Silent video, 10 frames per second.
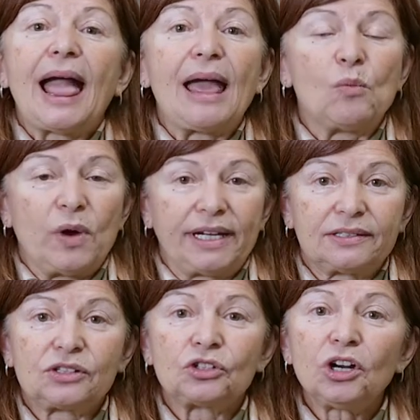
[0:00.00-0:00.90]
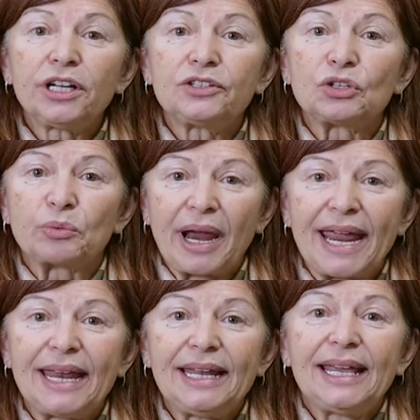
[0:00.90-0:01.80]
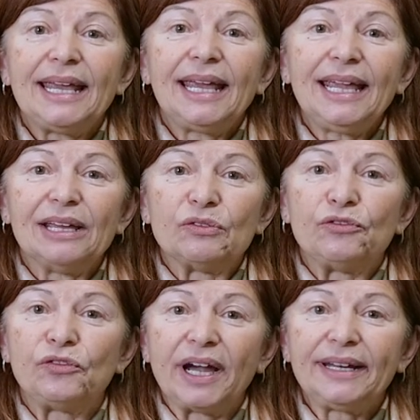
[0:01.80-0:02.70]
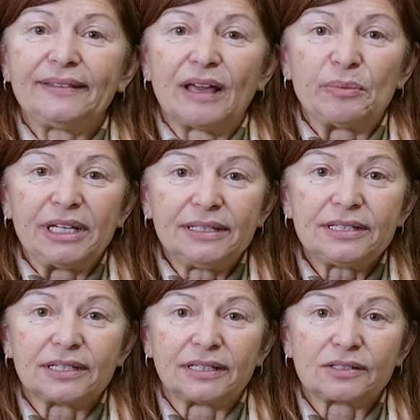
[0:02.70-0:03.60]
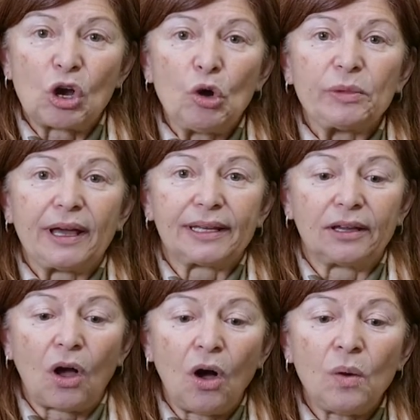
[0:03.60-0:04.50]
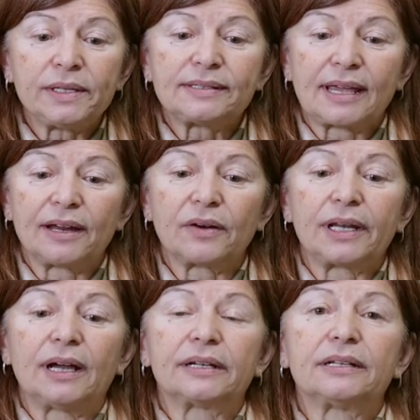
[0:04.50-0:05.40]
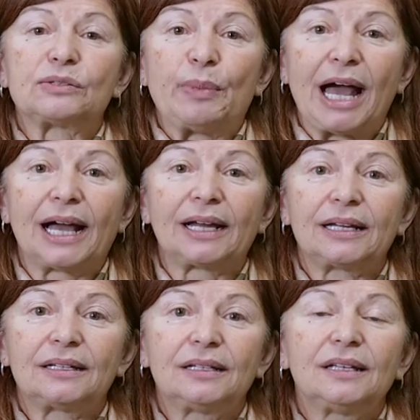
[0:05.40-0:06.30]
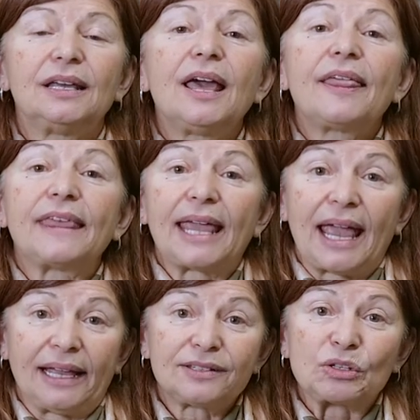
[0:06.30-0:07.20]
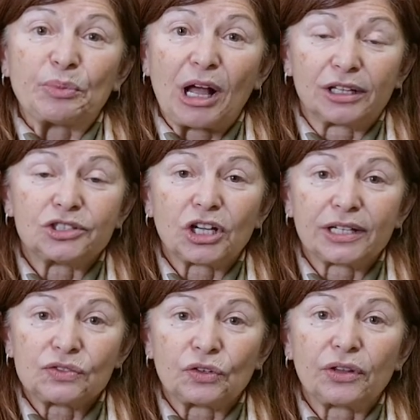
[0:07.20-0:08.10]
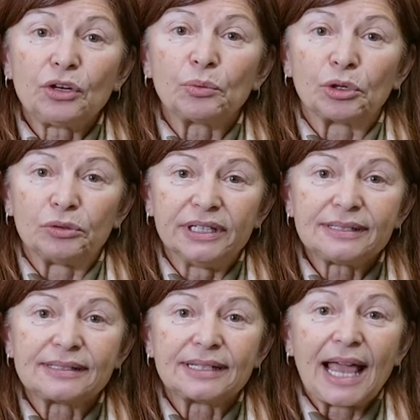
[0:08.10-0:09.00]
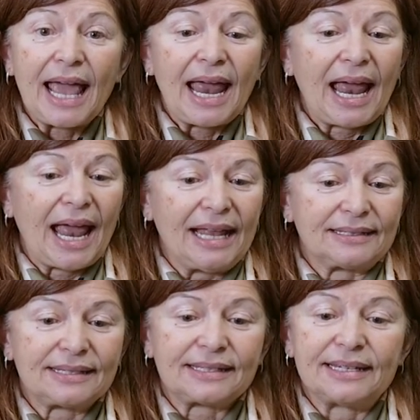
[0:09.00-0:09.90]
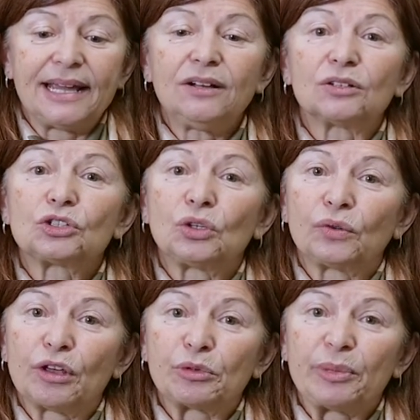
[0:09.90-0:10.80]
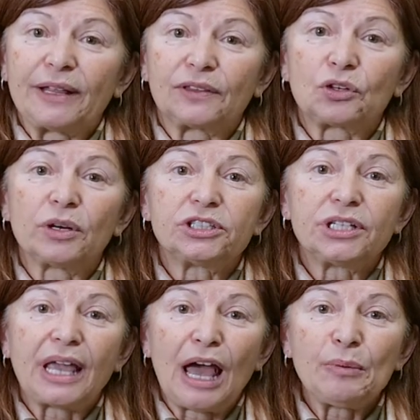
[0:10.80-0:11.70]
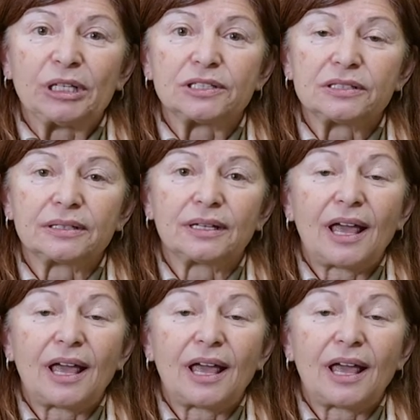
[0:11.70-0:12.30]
And when it started to rain, he invited them into his home that he always carried on his back. The ants apologized for their rudeness, and Snail told them about the crunchy cabbage.